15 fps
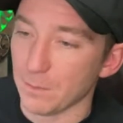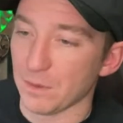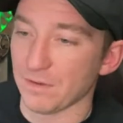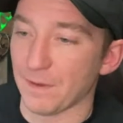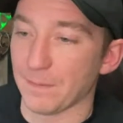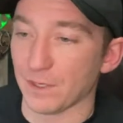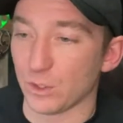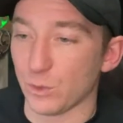But
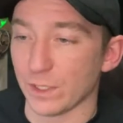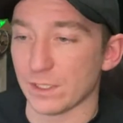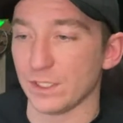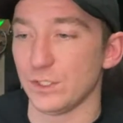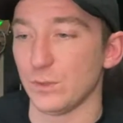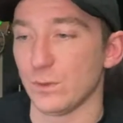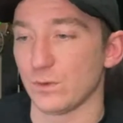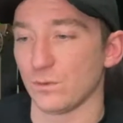if I'm going to
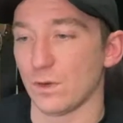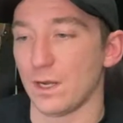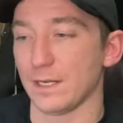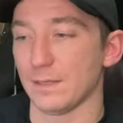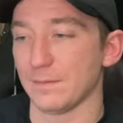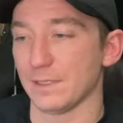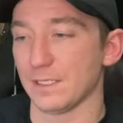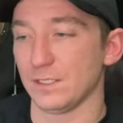quickly do a
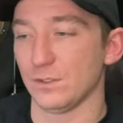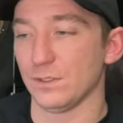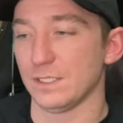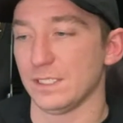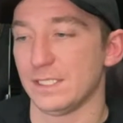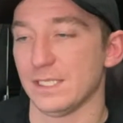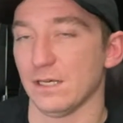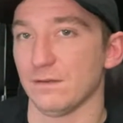run, I'm going to do
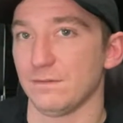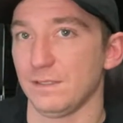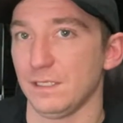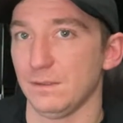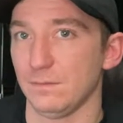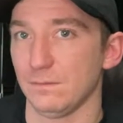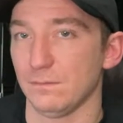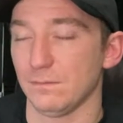it
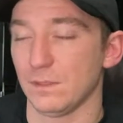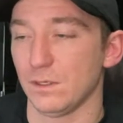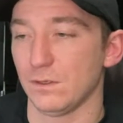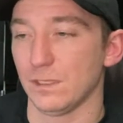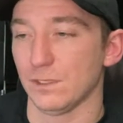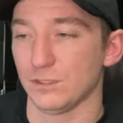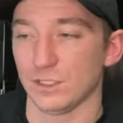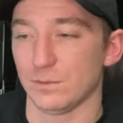selfie
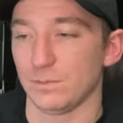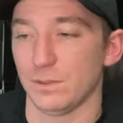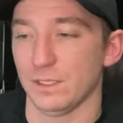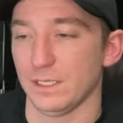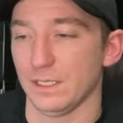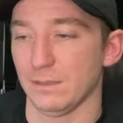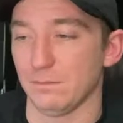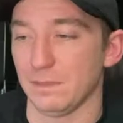mode. I'll just put
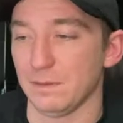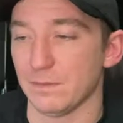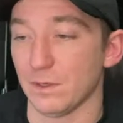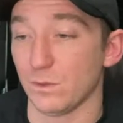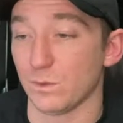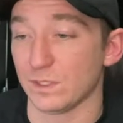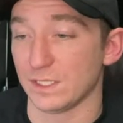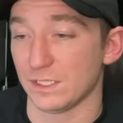it in me
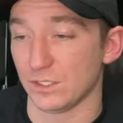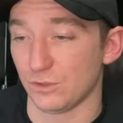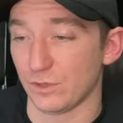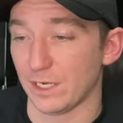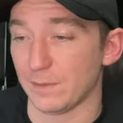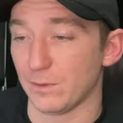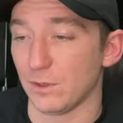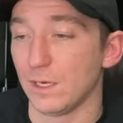mode, which is
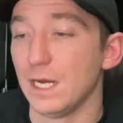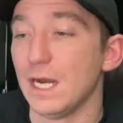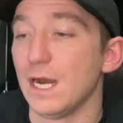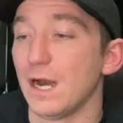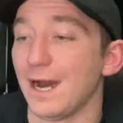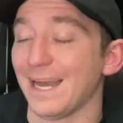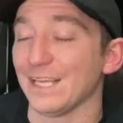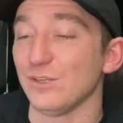incredible.
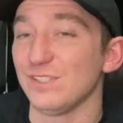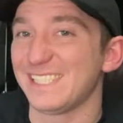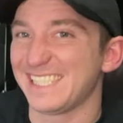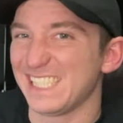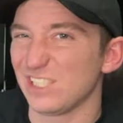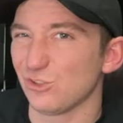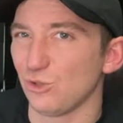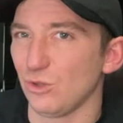I use
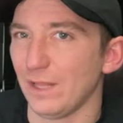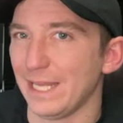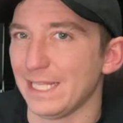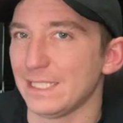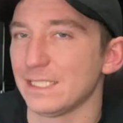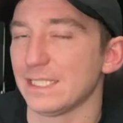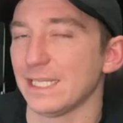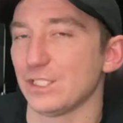single
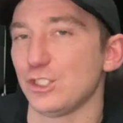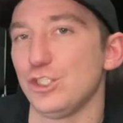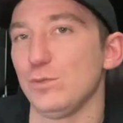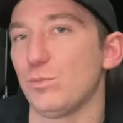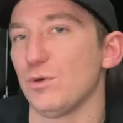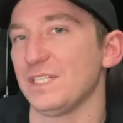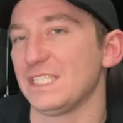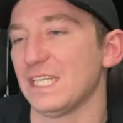lens at
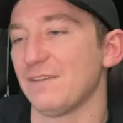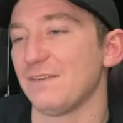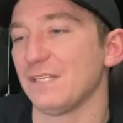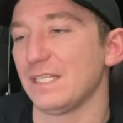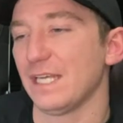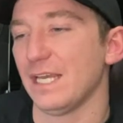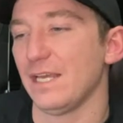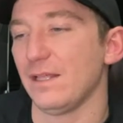
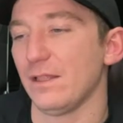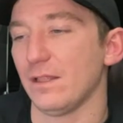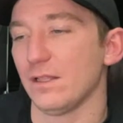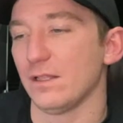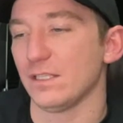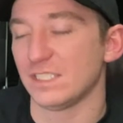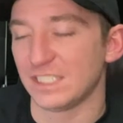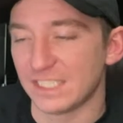2.7K,
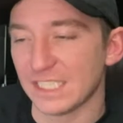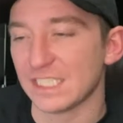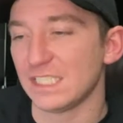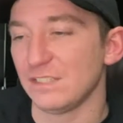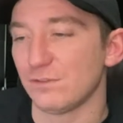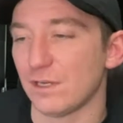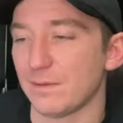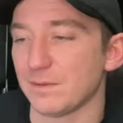60
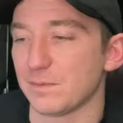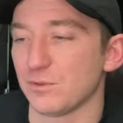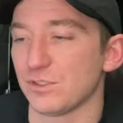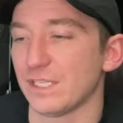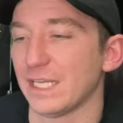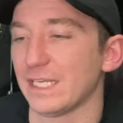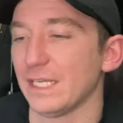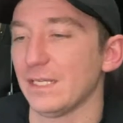frames per
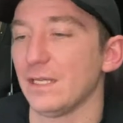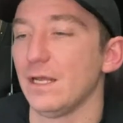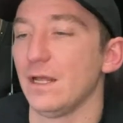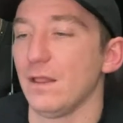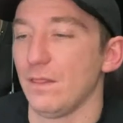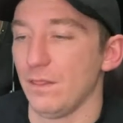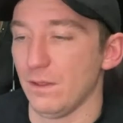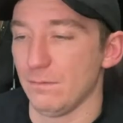second,
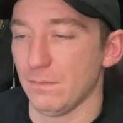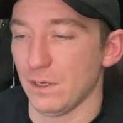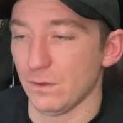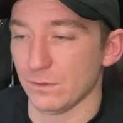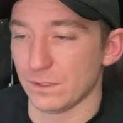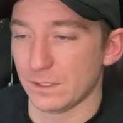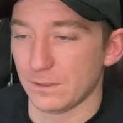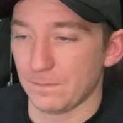the
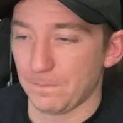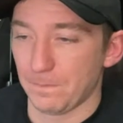most.